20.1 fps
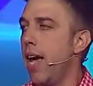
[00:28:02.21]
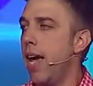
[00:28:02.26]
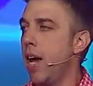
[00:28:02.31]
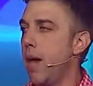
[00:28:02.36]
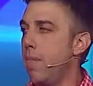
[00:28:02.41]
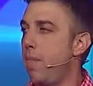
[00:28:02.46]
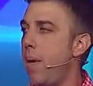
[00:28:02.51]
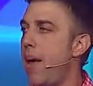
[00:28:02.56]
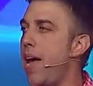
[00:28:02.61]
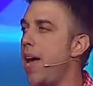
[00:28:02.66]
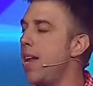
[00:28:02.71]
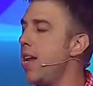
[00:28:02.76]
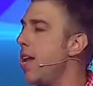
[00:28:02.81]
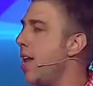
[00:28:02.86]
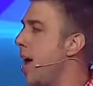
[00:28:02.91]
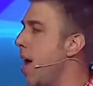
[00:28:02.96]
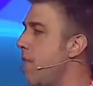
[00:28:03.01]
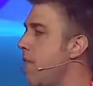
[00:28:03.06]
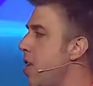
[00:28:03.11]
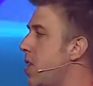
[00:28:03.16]
and
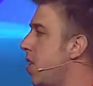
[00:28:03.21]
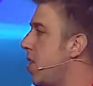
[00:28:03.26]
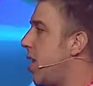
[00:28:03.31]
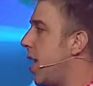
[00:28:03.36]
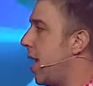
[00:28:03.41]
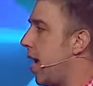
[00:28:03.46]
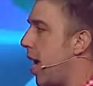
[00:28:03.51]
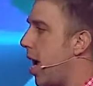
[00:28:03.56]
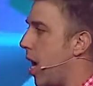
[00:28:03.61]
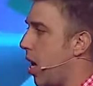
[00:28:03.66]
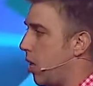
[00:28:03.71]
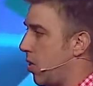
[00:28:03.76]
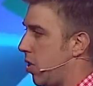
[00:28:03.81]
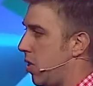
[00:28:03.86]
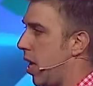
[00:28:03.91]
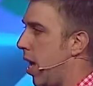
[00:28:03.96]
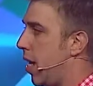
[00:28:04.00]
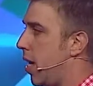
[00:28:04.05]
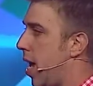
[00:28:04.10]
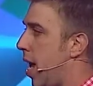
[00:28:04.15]
abandon everything
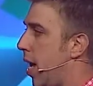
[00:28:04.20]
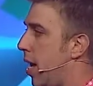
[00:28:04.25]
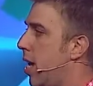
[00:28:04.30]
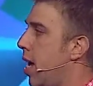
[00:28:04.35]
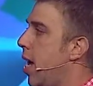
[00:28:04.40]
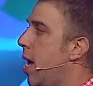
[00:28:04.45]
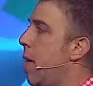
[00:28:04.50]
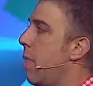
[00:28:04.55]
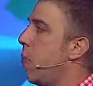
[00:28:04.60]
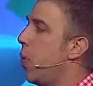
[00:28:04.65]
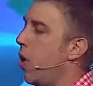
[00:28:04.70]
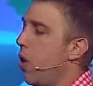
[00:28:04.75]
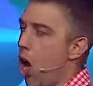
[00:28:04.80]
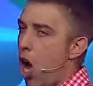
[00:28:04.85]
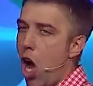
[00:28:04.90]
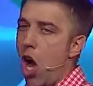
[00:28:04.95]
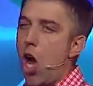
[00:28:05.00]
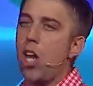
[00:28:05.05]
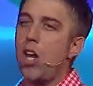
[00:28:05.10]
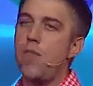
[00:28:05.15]
else and, and put
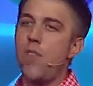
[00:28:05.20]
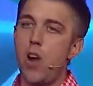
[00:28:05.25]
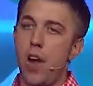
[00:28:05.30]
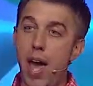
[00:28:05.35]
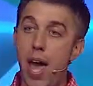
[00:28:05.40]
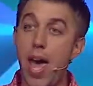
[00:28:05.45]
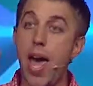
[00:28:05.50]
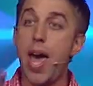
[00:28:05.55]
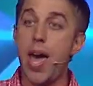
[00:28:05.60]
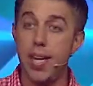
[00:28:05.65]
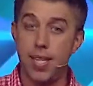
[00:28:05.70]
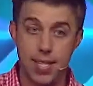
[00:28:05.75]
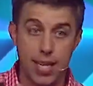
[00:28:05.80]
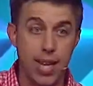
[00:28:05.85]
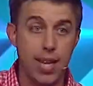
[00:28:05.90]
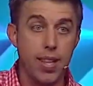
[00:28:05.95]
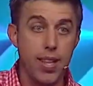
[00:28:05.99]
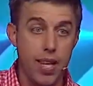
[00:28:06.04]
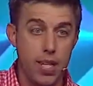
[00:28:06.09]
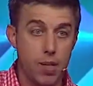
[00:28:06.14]
all of your eggs
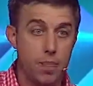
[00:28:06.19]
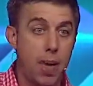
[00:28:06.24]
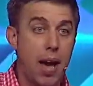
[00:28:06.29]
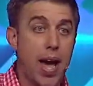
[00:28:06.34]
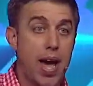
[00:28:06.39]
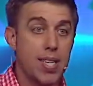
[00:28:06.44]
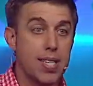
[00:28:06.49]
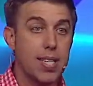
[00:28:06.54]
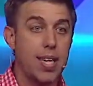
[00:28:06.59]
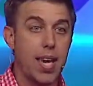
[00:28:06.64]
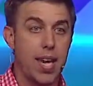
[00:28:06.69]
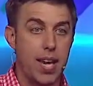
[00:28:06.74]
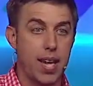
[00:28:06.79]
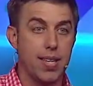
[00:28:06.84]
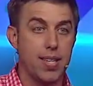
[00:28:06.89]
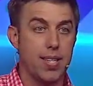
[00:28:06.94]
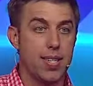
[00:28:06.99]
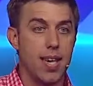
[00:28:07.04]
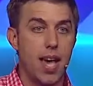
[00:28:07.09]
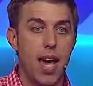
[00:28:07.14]
in this basket
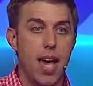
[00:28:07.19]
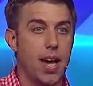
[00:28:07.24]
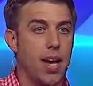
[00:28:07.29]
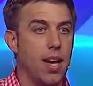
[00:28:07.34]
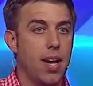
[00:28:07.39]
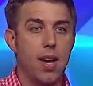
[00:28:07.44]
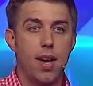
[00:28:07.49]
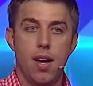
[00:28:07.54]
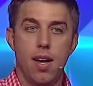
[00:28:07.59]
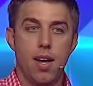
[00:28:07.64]
and say,